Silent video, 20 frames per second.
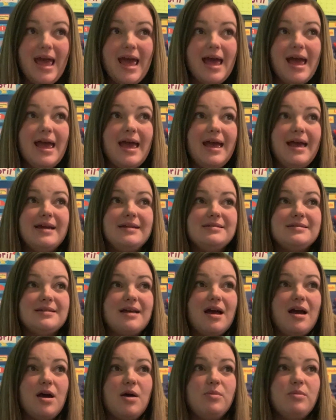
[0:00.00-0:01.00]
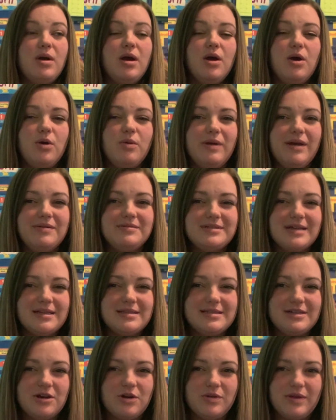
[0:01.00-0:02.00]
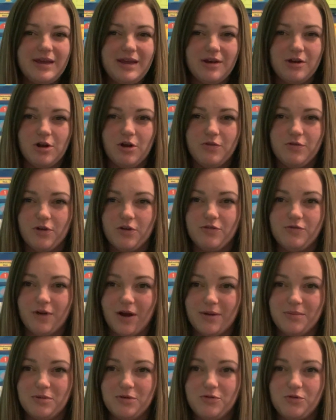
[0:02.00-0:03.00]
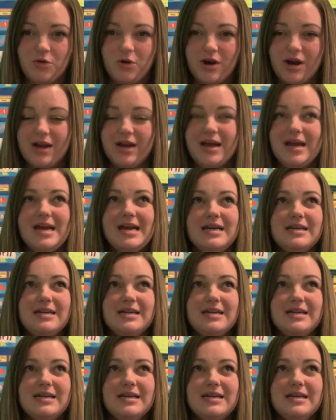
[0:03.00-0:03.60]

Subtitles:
And we've done Zero the Hero for fun before.